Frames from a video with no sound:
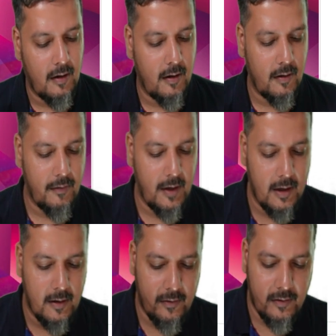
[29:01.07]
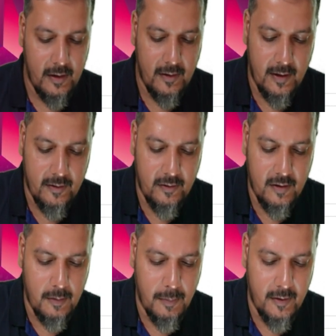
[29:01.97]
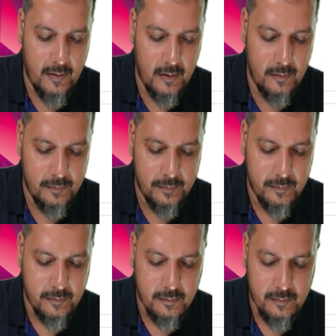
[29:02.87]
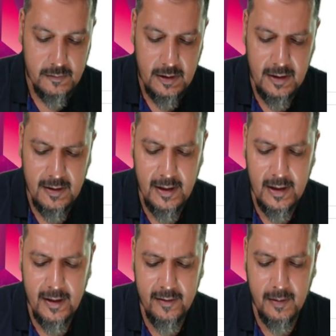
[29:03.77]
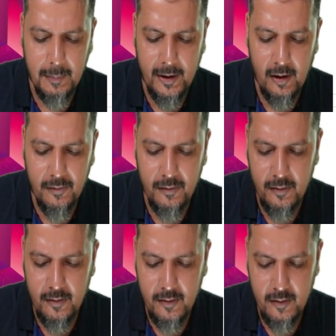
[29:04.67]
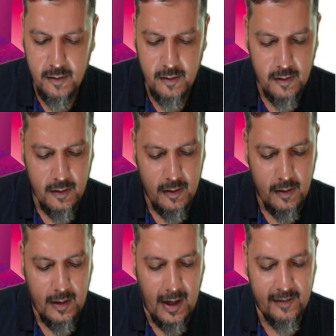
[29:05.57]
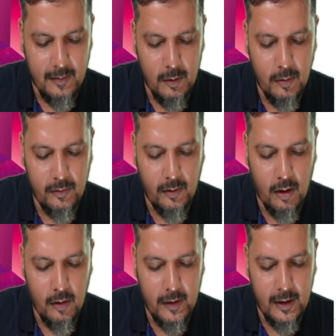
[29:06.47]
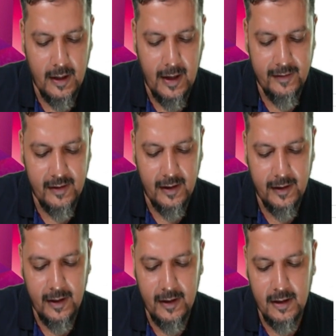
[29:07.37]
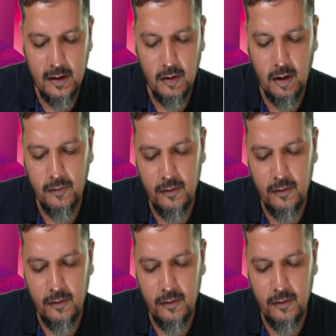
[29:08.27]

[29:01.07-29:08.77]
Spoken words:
Way Industry is a registered person dealing in supply of taxable goods all over India, has an aggregate turnover of